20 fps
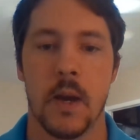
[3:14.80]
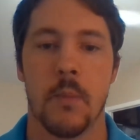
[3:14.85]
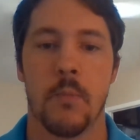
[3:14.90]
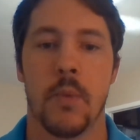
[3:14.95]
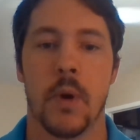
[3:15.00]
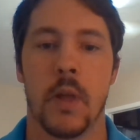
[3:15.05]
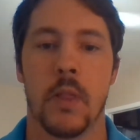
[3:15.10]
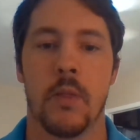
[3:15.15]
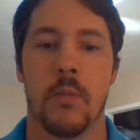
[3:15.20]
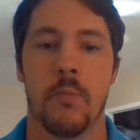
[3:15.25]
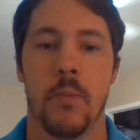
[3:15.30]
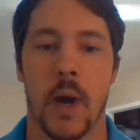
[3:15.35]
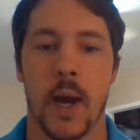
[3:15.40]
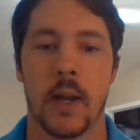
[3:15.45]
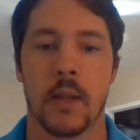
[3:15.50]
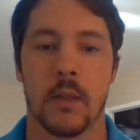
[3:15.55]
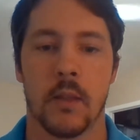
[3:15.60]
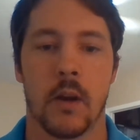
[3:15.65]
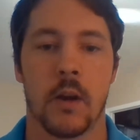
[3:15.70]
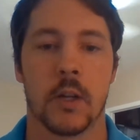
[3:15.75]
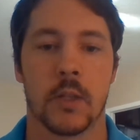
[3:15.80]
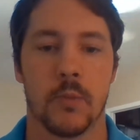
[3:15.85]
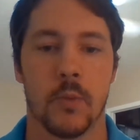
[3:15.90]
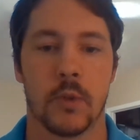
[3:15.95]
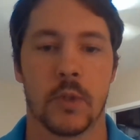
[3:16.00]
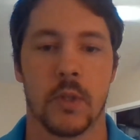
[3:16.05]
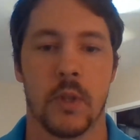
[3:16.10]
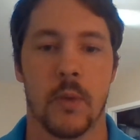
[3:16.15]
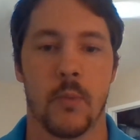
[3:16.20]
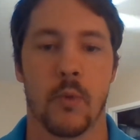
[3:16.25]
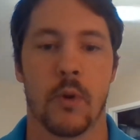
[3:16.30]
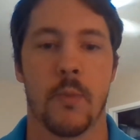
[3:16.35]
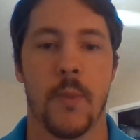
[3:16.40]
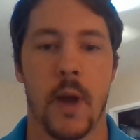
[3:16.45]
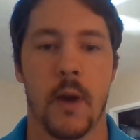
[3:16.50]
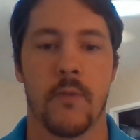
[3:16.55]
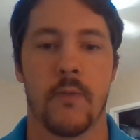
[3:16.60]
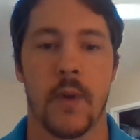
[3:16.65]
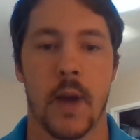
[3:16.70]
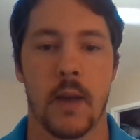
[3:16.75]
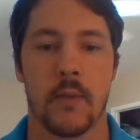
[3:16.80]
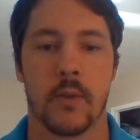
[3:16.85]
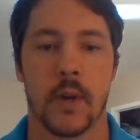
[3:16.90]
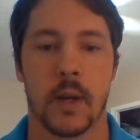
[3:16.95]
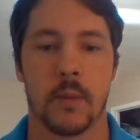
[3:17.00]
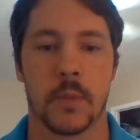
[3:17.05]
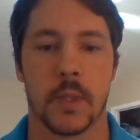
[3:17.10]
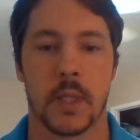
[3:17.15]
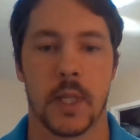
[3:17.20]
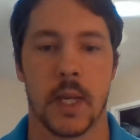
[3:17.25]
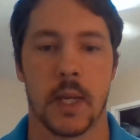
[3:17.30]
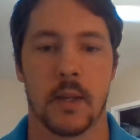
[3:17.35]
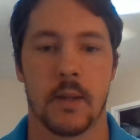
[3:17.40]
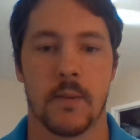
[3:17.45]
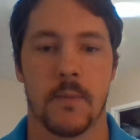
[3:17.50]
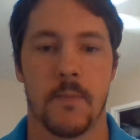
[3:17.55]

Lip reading: but by and large, most of them were about 5 grams a day.